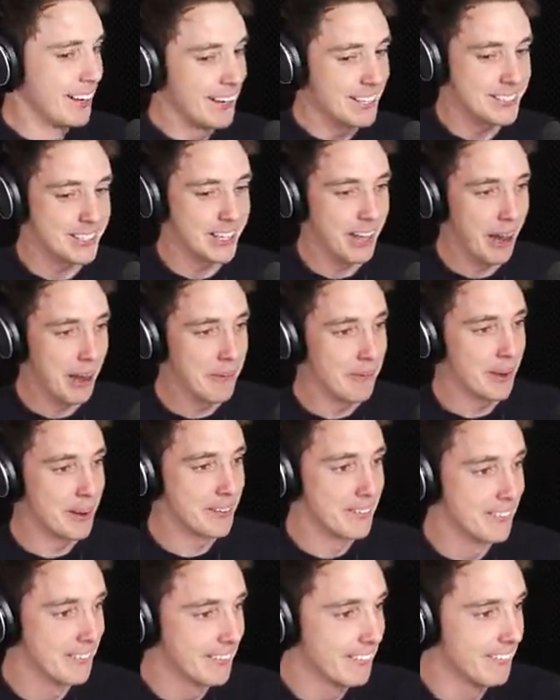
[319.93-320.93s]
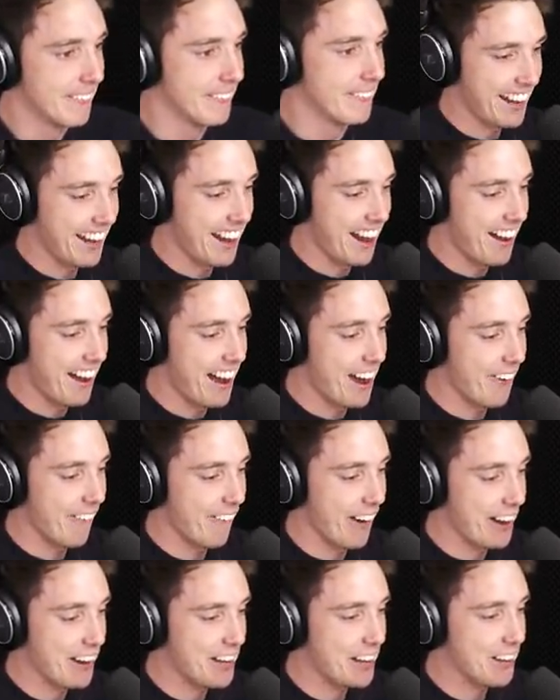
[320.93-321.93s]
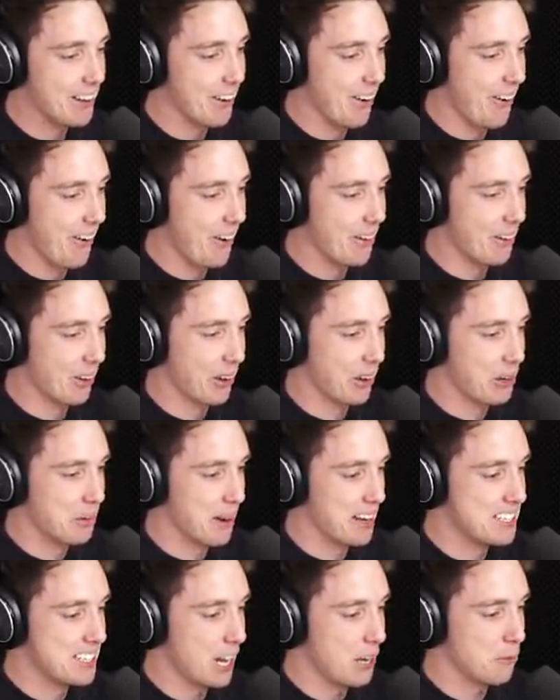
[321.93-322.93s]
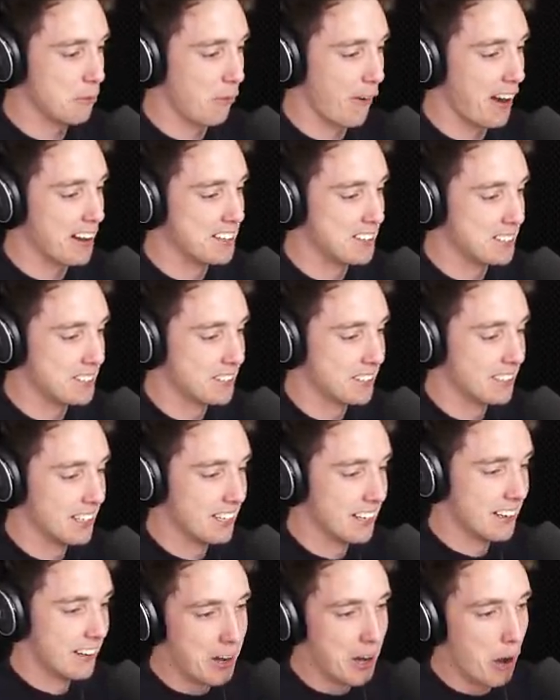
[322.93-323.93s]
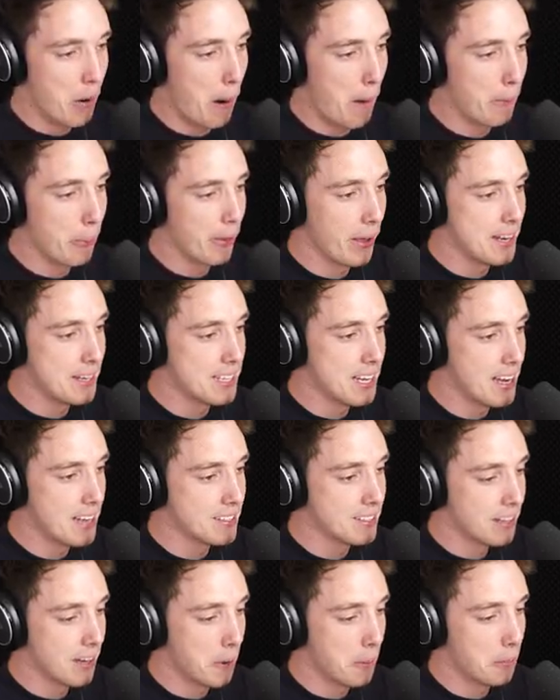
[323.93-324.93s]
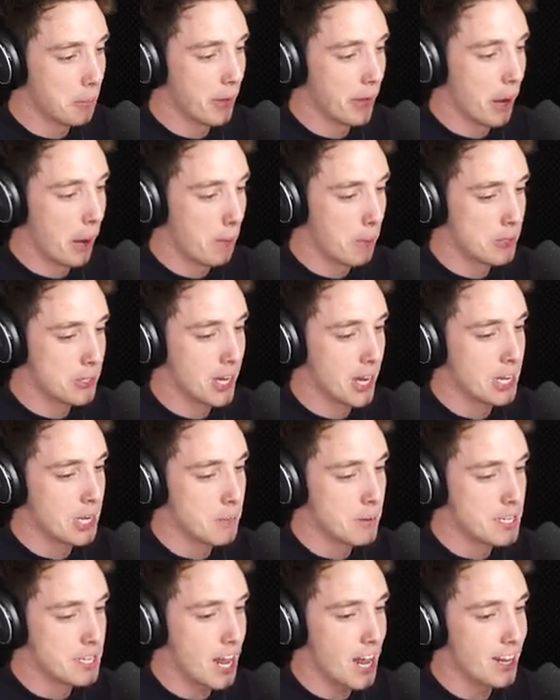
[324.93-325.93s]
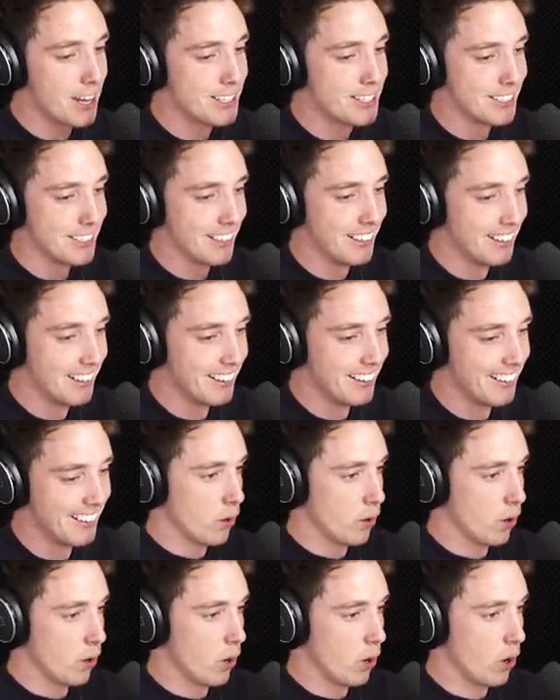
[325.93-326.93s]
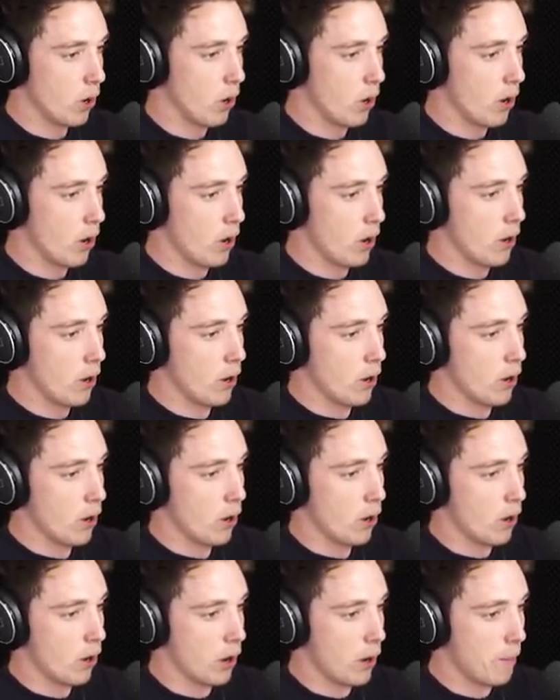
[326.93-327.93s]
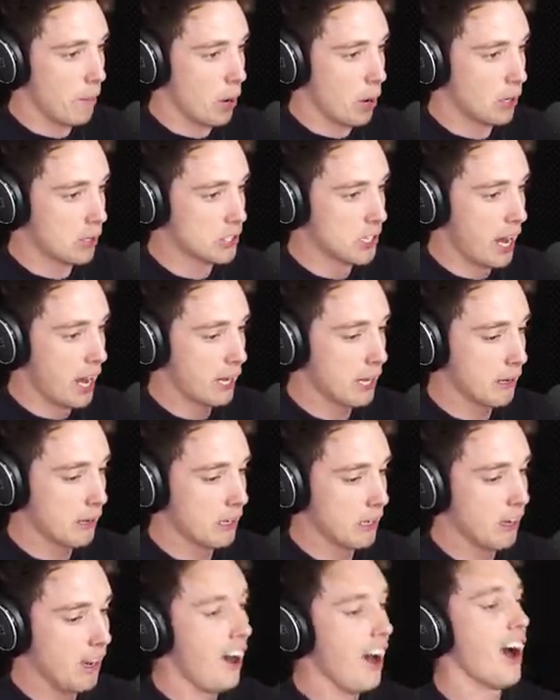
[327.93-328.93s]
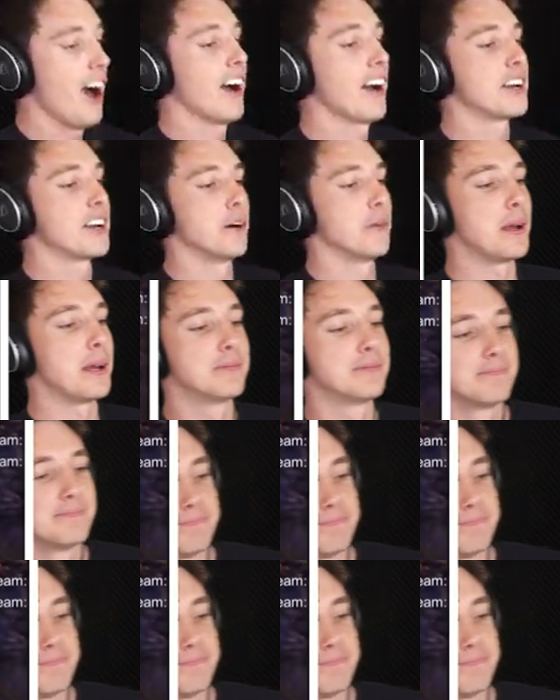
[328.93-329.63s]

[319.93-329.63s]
It's coming. Can I outrun it? Oh, look at all my dead friends. I know, I'll play dead. I'll pretend to be dead. Oh, ball sack. Ah, got me.